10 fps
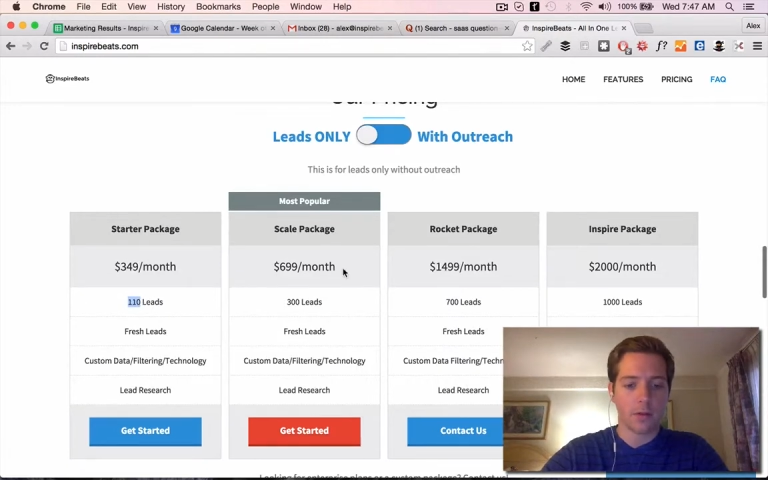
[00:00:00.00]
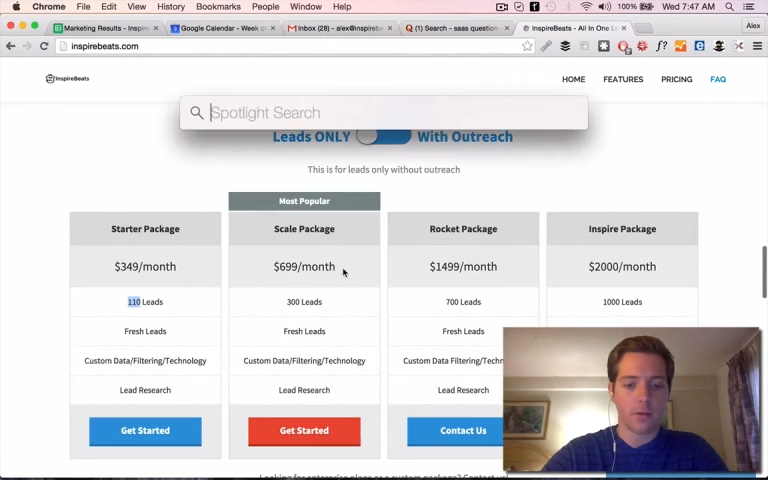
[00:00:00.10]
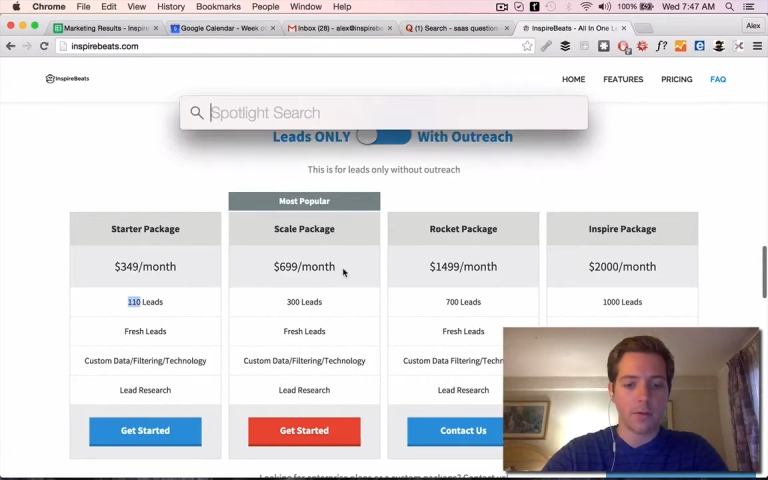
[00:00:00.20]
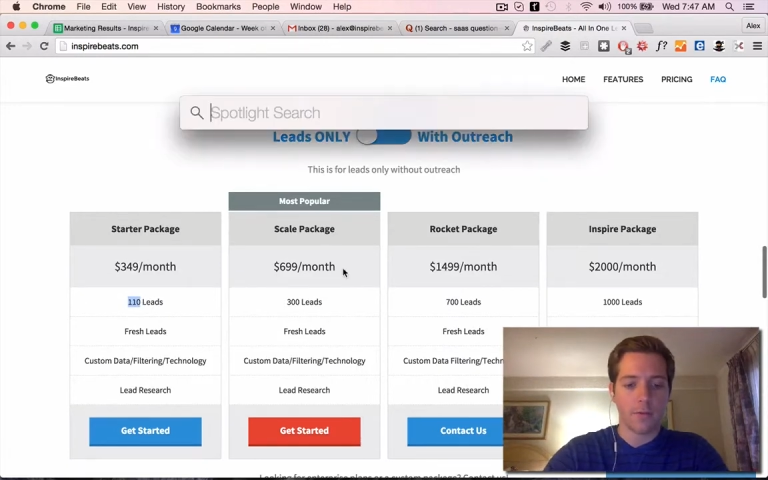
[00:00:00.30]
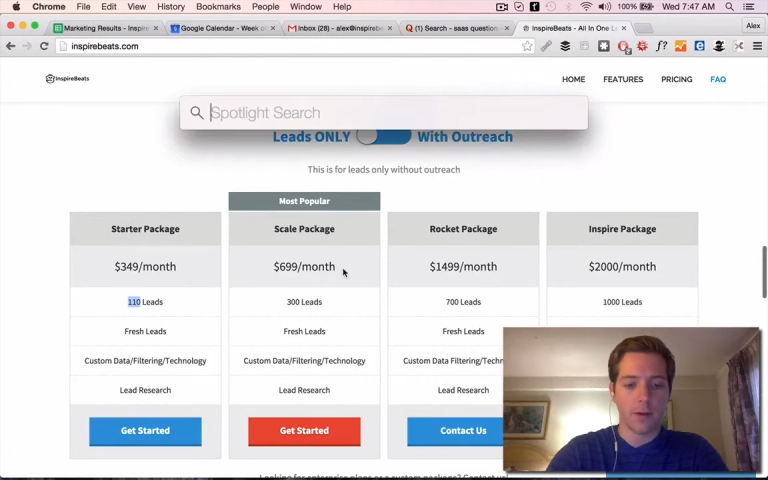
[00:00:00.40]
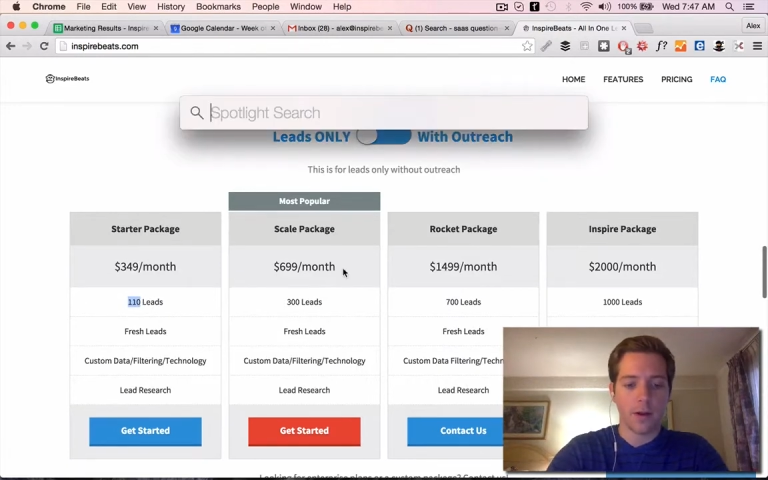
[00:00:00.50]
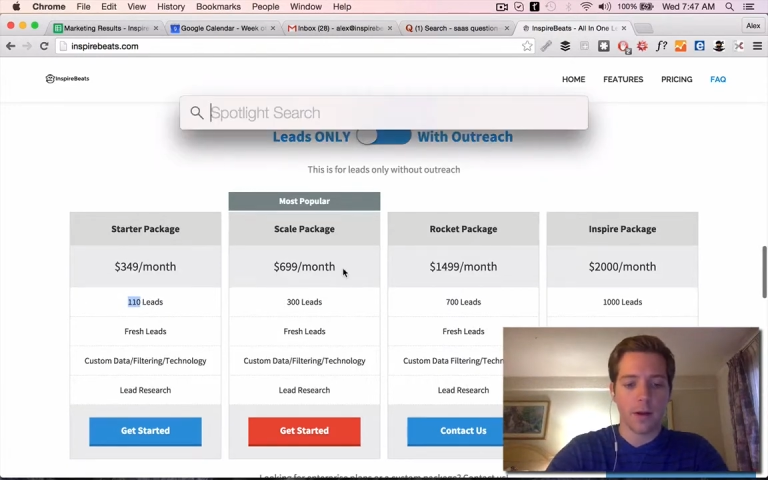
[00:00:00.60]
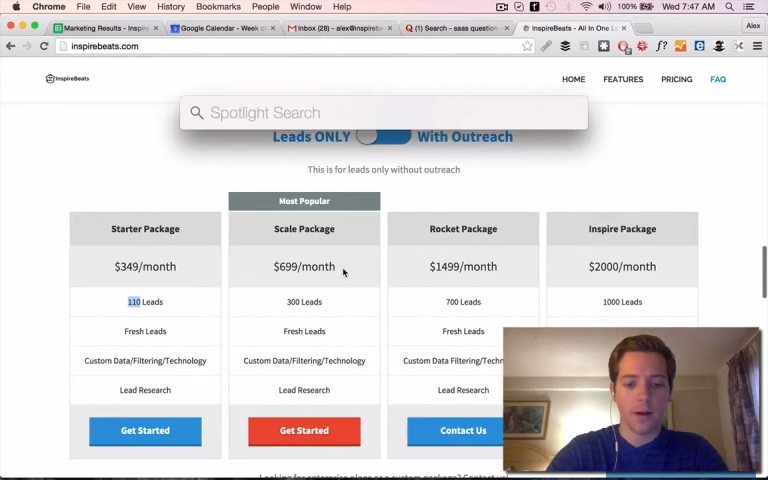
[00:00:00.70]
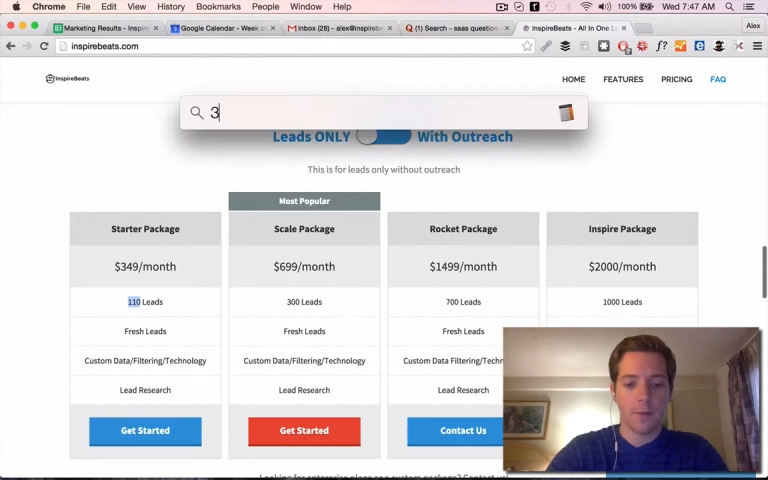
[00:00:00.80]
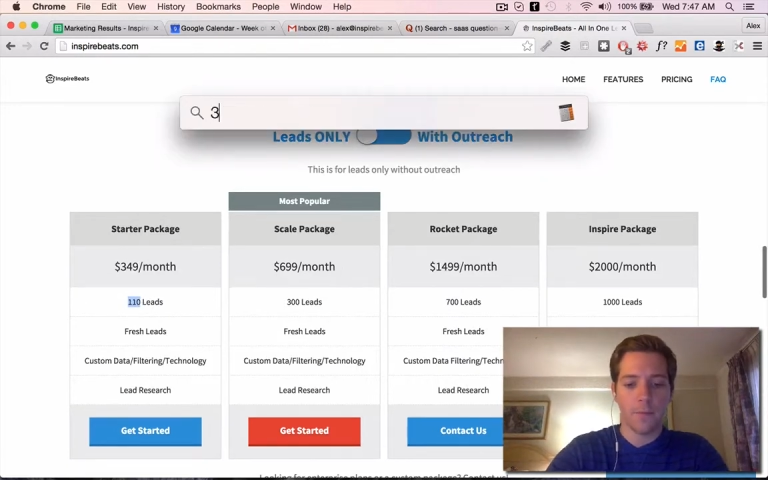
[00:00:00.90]

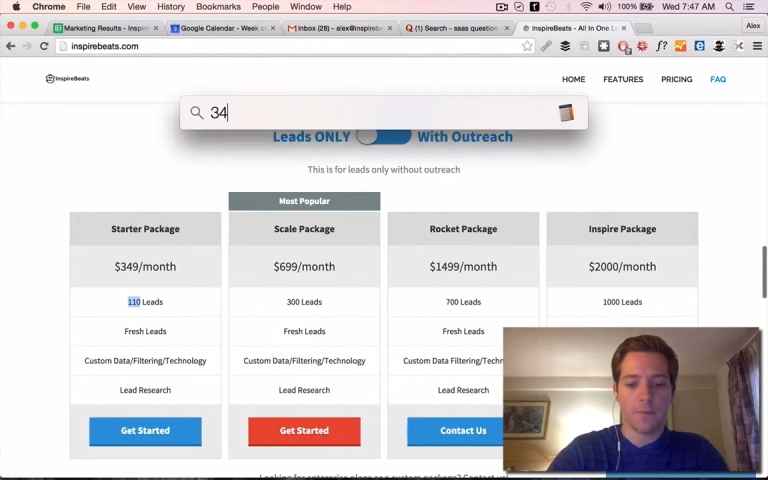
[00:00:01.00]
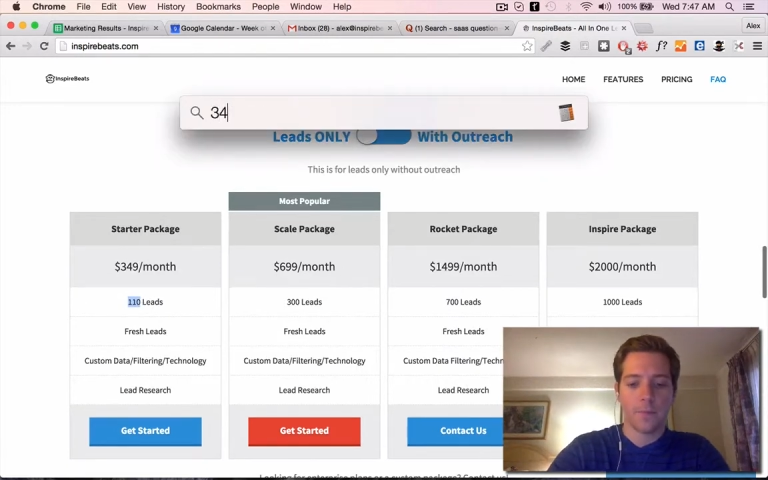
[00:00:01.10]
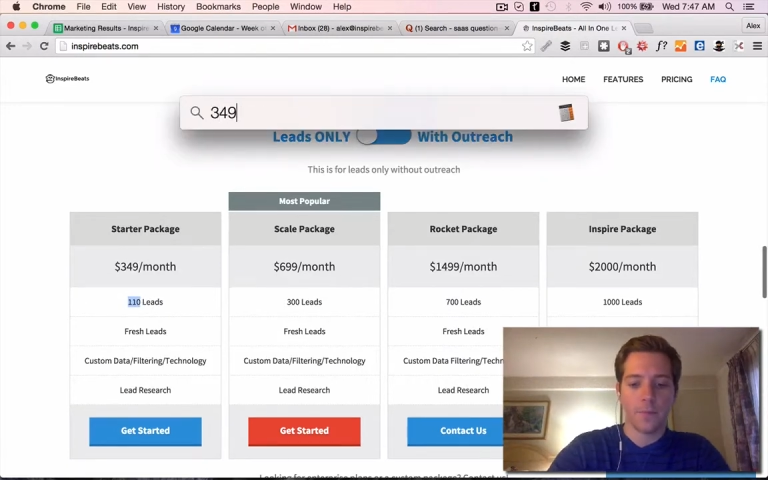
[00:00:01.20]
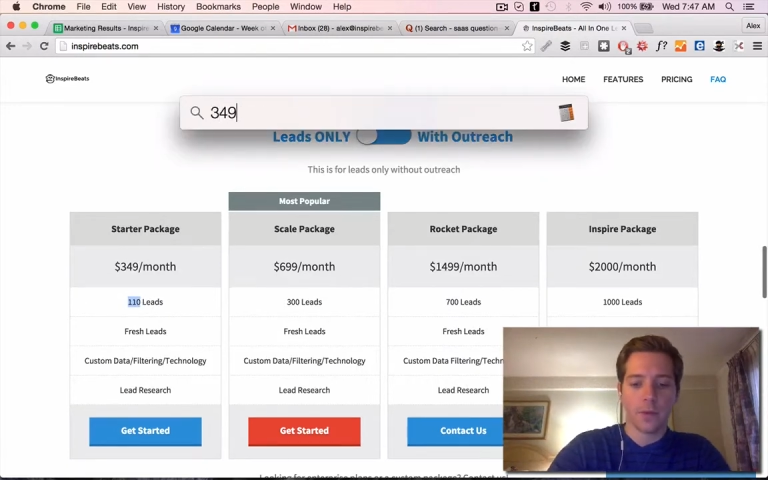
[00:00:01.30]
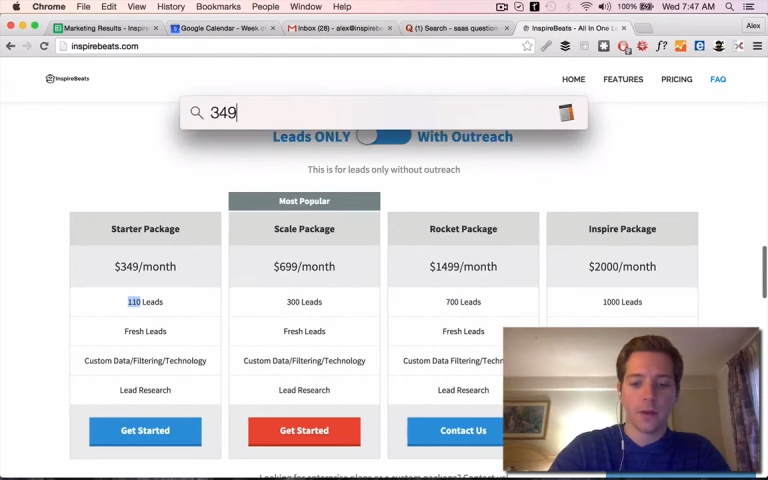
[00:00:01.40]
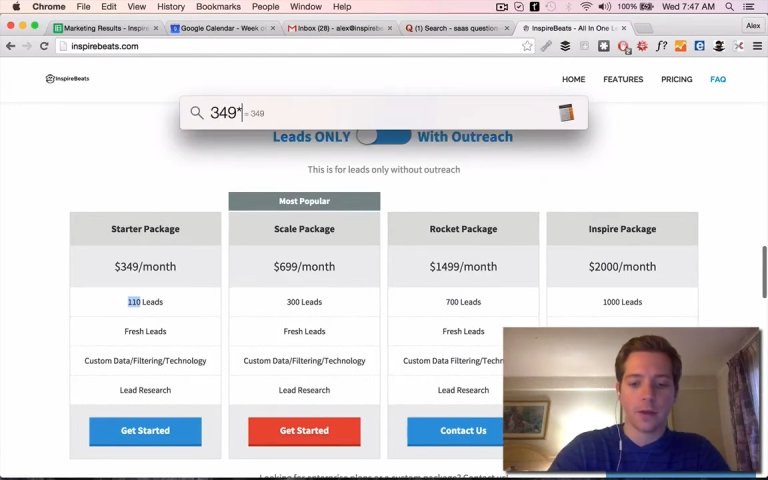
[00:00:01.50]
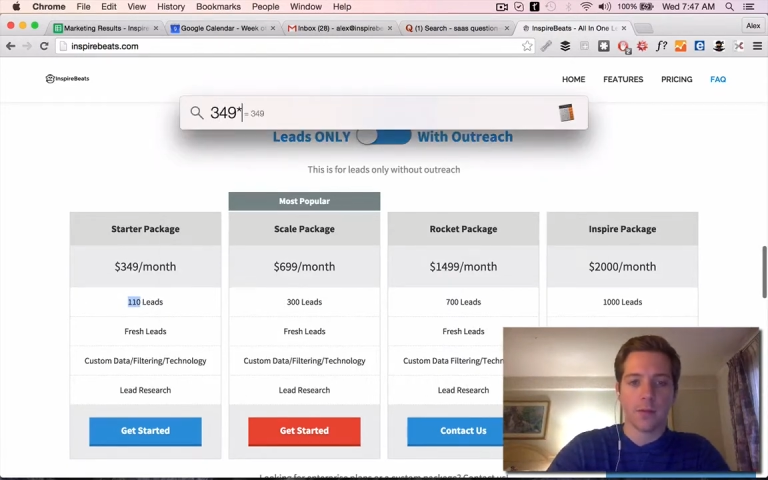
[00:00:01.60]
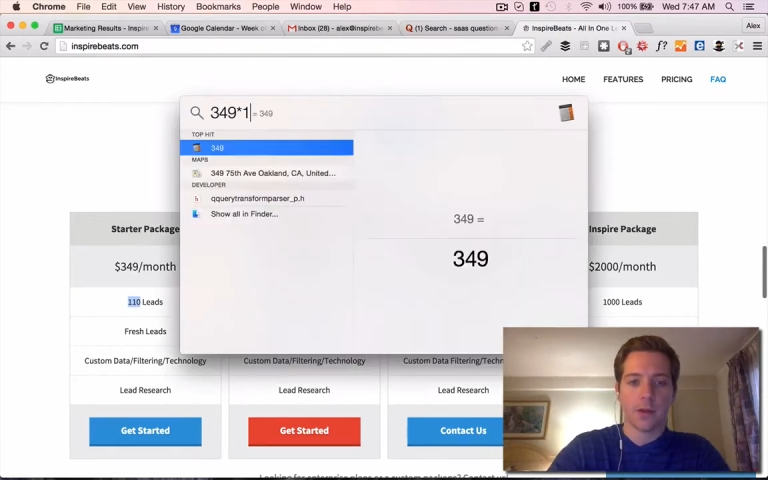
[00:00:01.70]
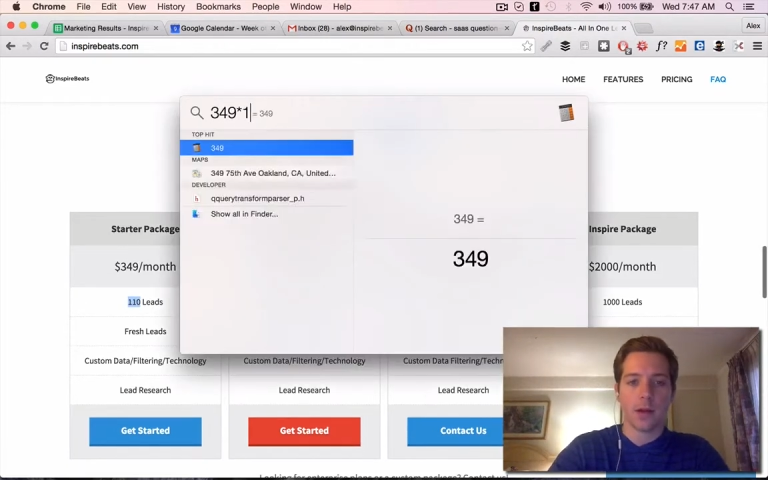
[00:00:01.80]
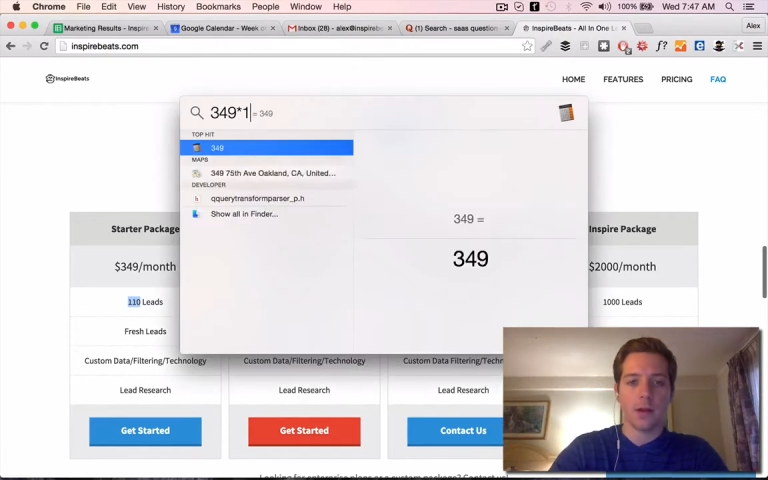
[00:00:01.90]
349
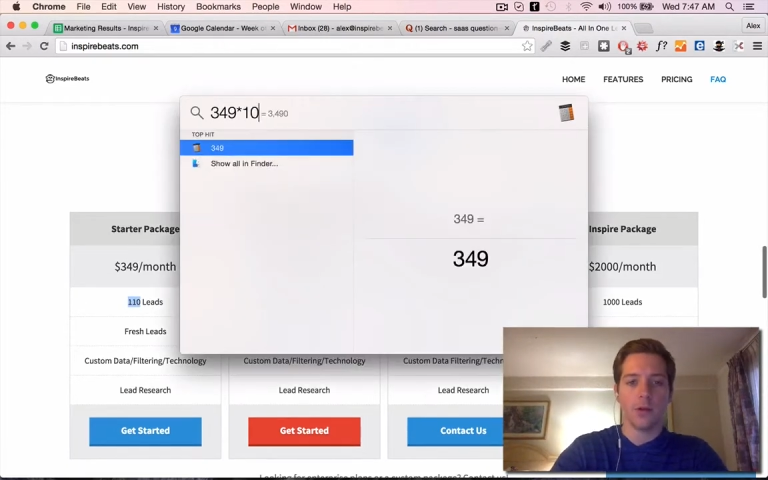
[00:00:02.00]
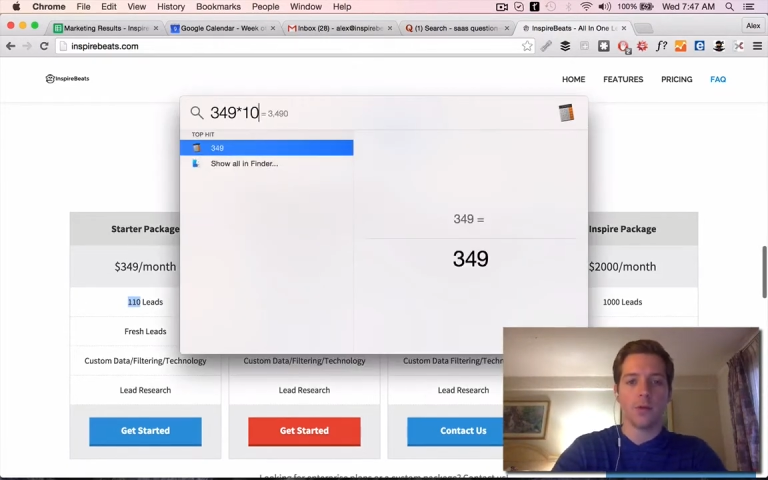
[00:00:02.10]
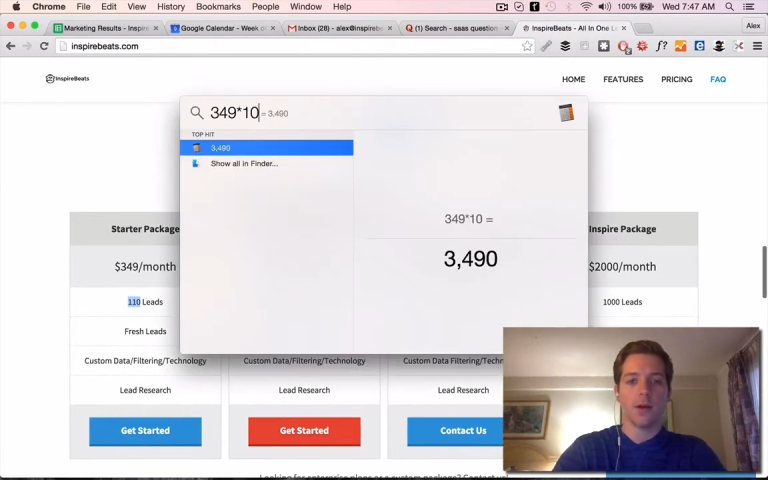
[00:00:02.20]
times 10, you